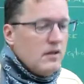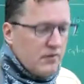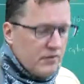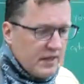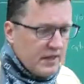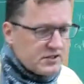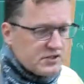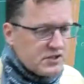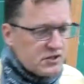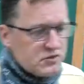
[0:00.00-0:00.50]

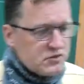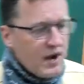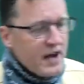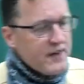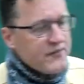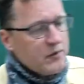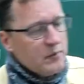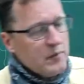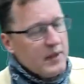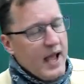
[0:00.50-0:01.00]
this is
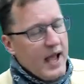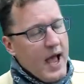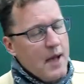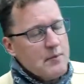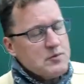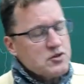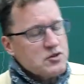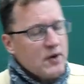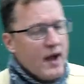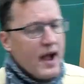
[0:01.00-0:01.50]
right from the
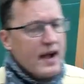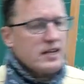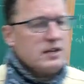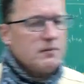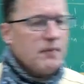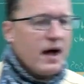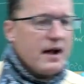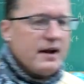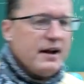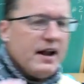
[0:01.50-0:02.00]
abstract.
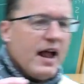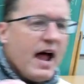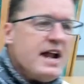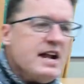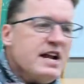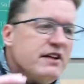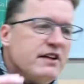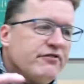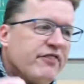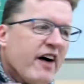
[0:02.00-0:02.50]
About
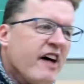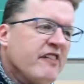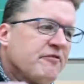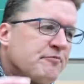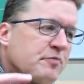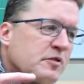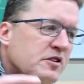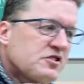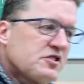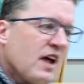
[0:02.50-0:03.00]

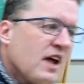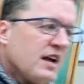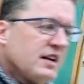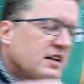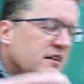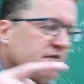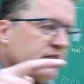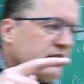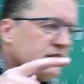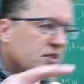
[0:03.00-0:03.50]

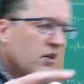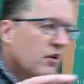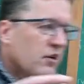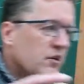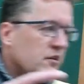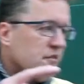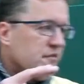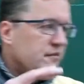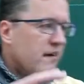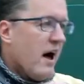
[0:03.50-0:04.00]
95% of the
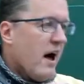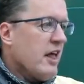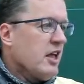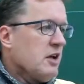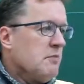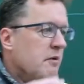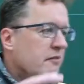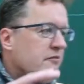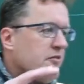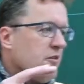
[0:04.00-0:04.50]
total
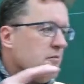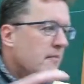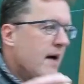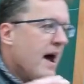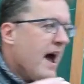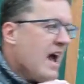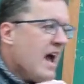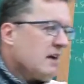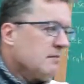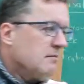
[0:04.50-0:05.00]
volume of the
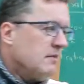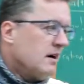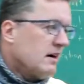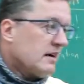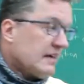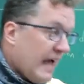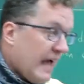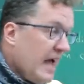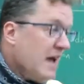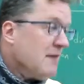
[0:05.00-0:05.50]

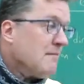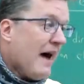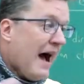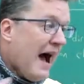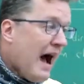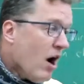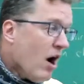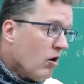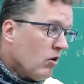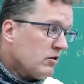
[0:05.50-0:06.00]
magma came
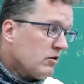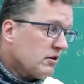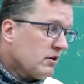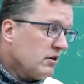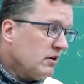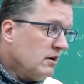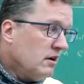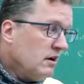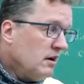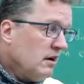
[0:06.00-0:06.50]

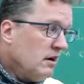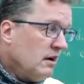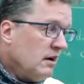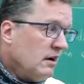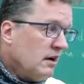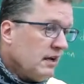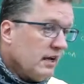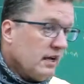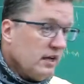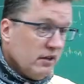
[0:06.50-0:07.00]
out
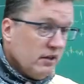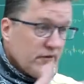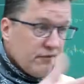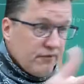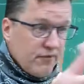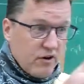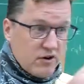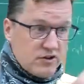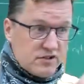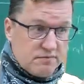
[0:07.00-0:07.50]
in the
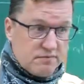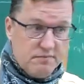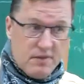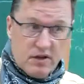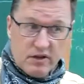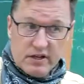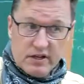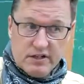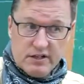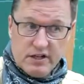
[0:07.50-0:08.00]
first
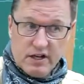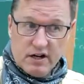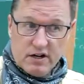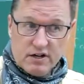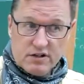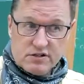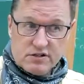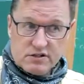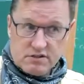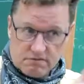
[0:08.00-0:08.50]
million
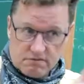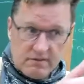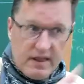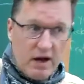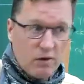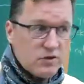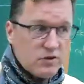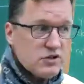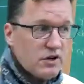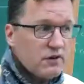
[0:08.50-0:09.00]
years?
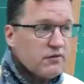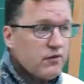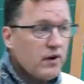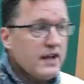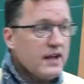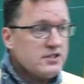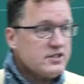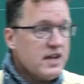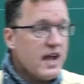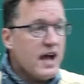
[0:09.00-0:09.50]
That was your
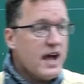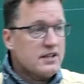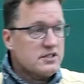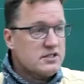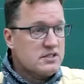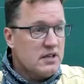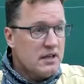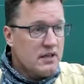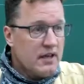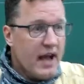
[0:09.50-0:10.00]
phrase?
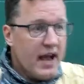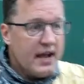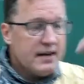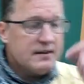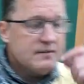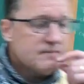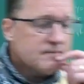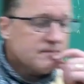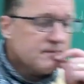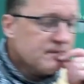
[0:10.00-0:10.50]
Yes.
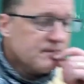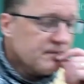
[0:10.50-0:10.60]
Hayden?